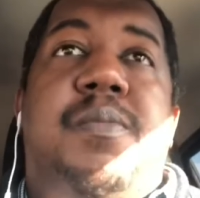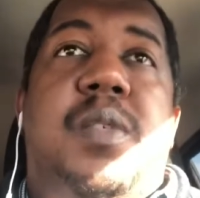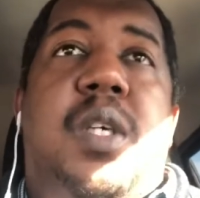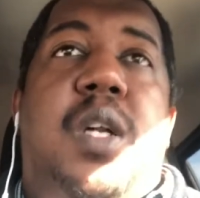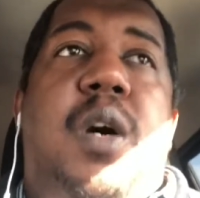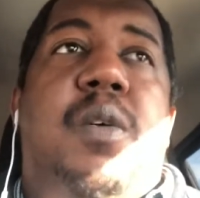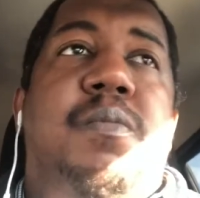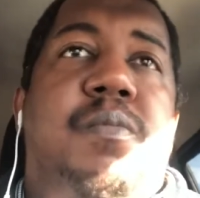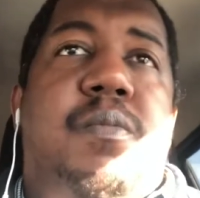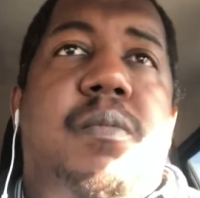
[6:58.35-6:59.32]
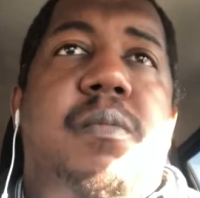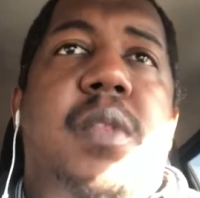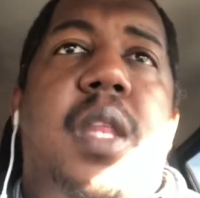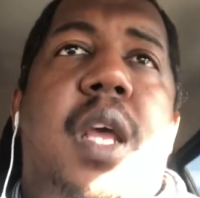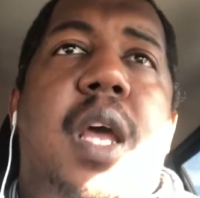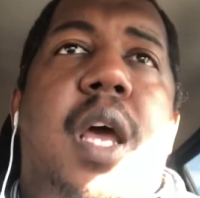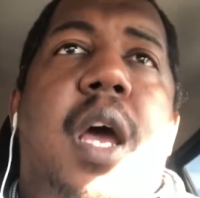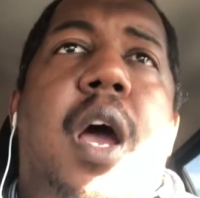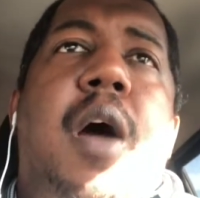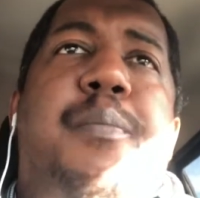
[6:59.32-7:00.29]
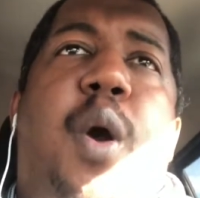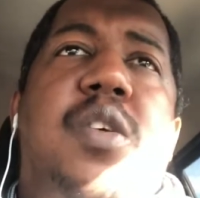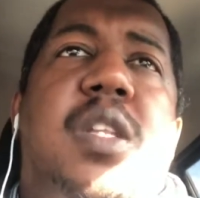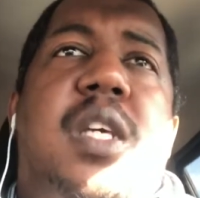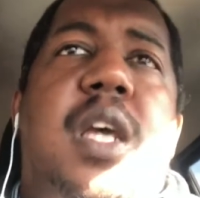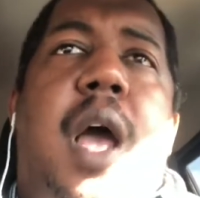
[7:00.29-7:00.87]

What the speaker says: you know. Personally,